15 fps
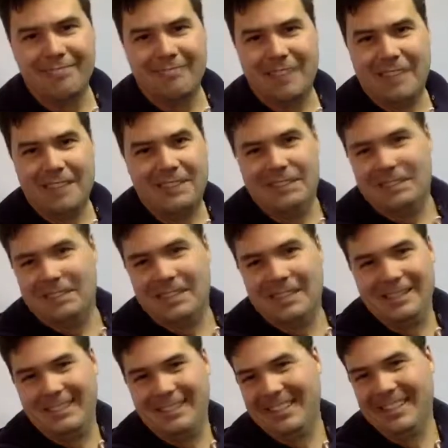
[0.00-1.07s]
That's
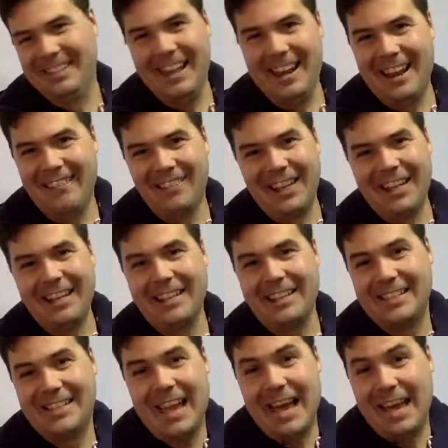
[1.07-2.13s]
just, and I'm like,
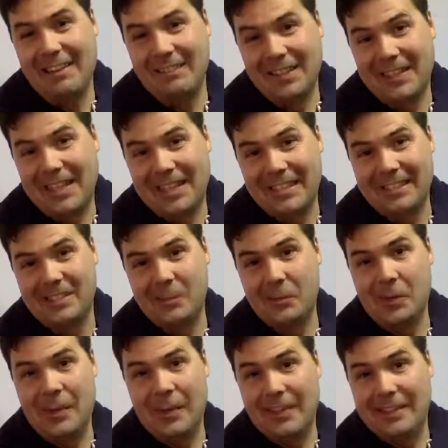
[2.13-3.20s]
it's sad, but that's the
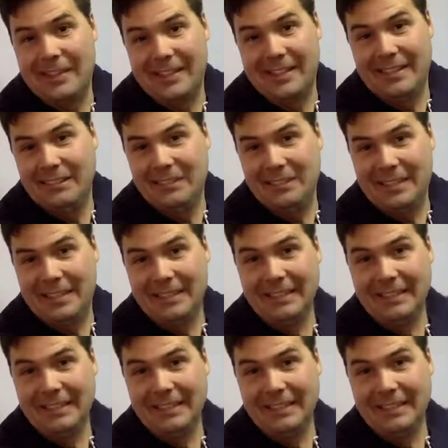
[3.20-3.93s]
way it's gonna be.